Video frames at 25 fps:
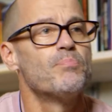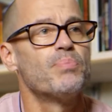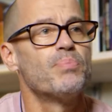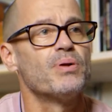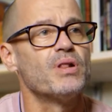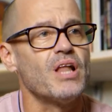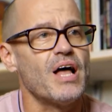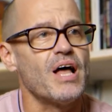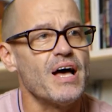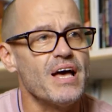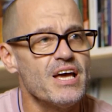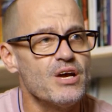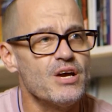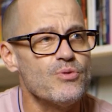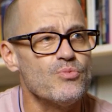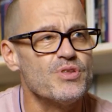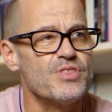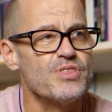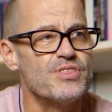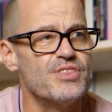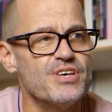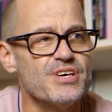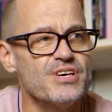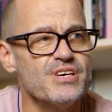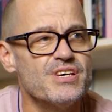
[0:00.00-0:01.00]
Playing
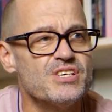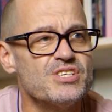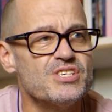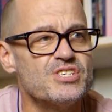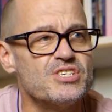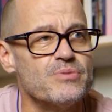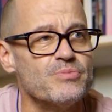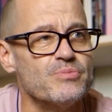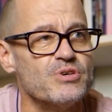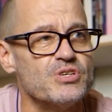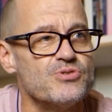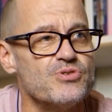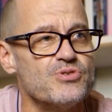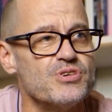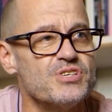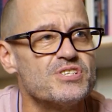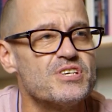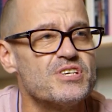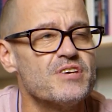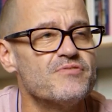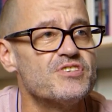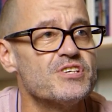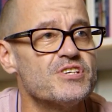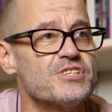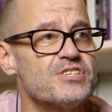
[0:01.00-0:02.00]
with these symmetries
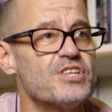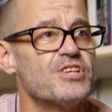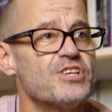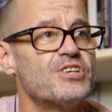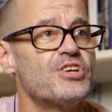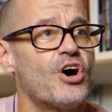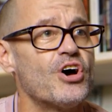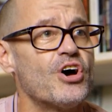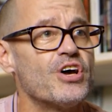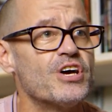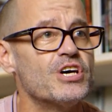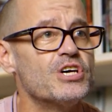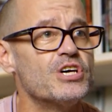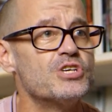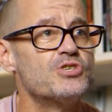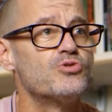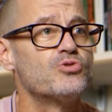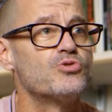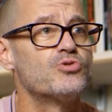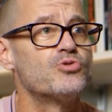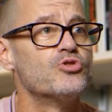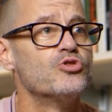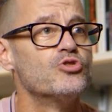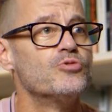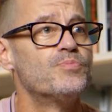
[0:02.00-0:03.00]
gives us the
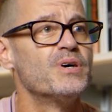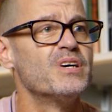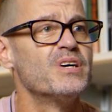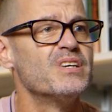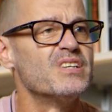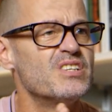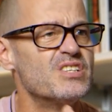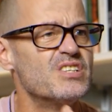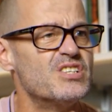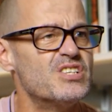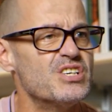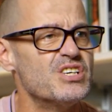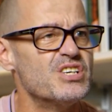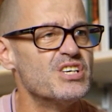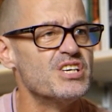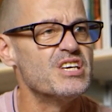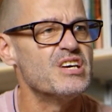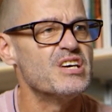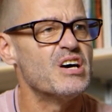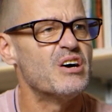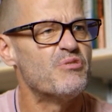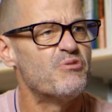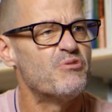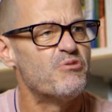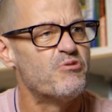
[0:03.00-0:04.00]
dihedral group
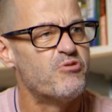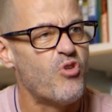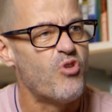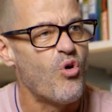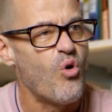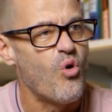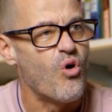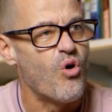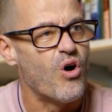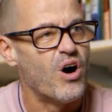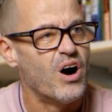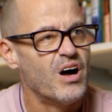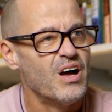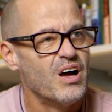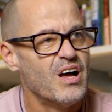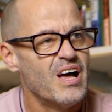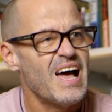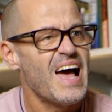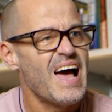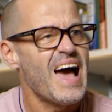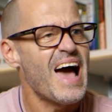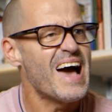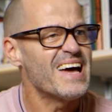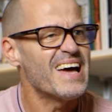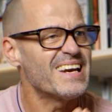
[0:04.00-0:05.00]
D4.
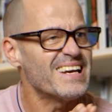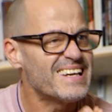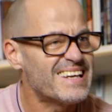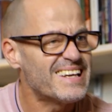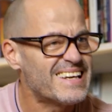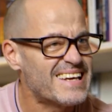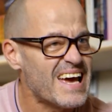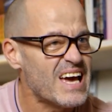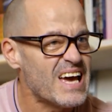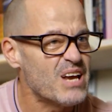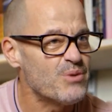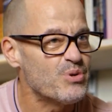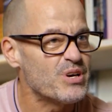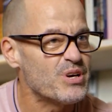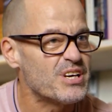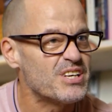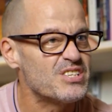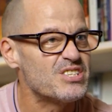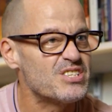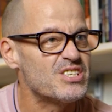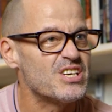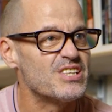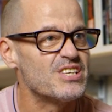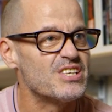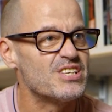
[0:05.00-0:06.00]
And again, we
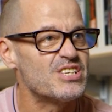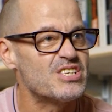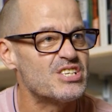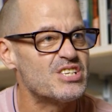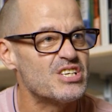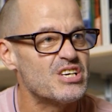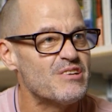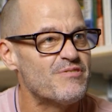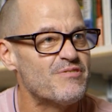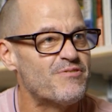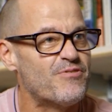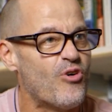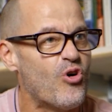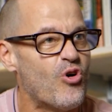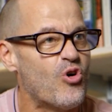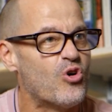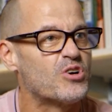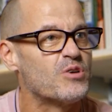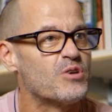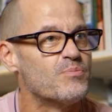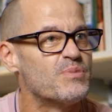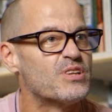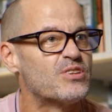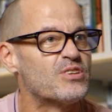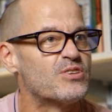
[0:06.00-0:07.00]
can see that
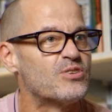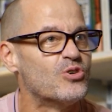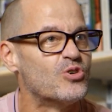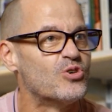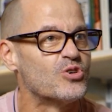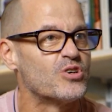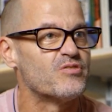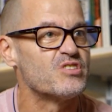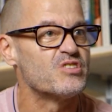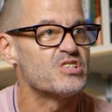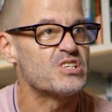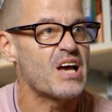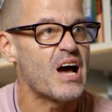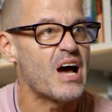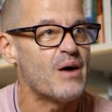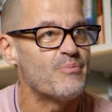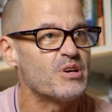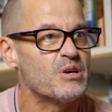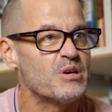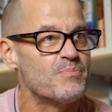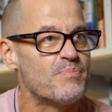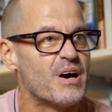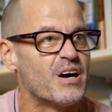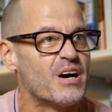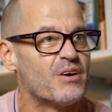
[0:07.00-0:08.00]
D4 can be thought of as
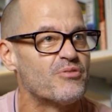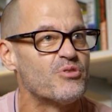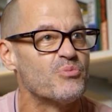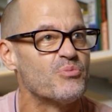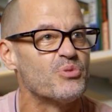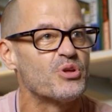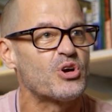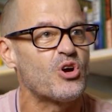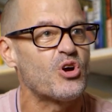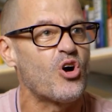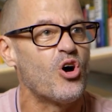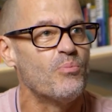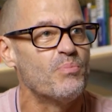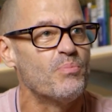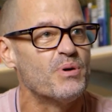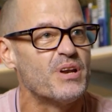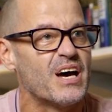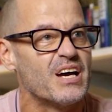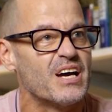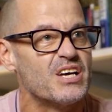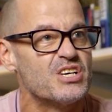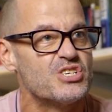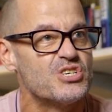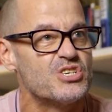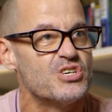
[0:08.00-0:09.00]
coming about from the
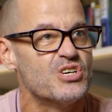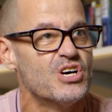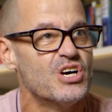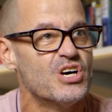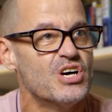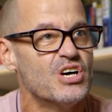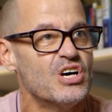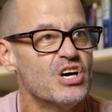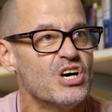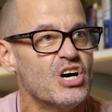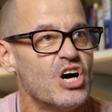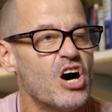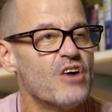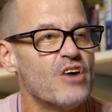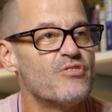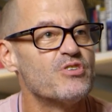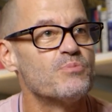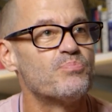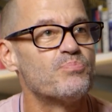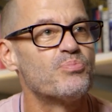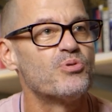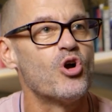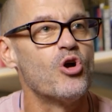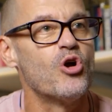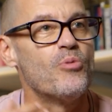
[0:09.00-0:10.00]
combination of an
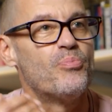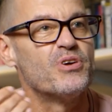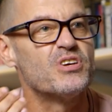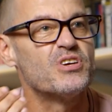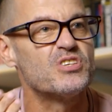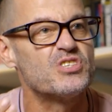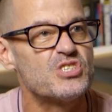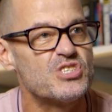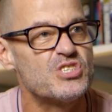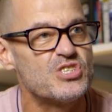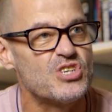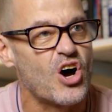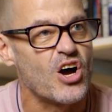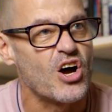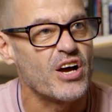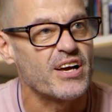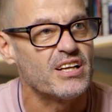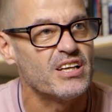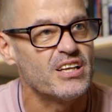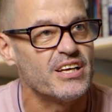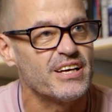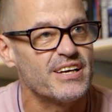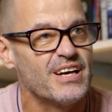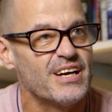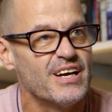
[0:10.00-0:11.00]
appropriate
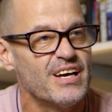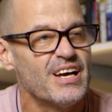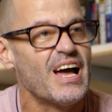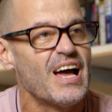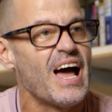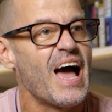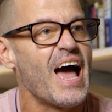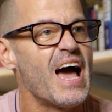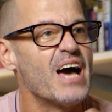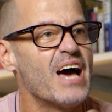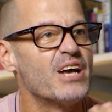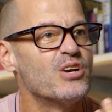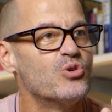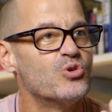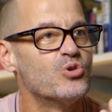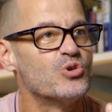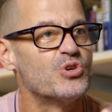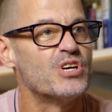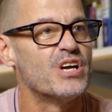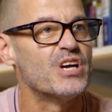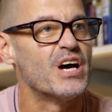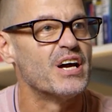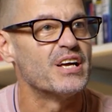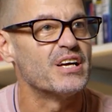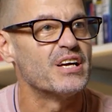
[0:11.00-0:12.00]
cyclic and
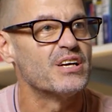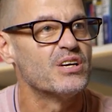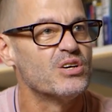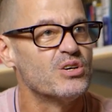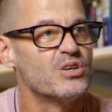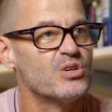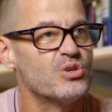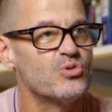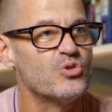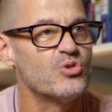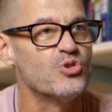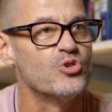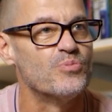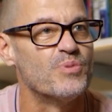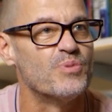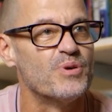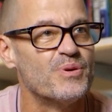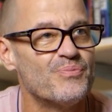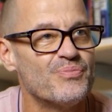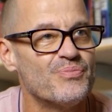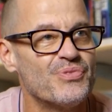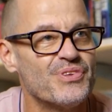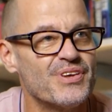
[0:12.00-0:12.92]
alternating group.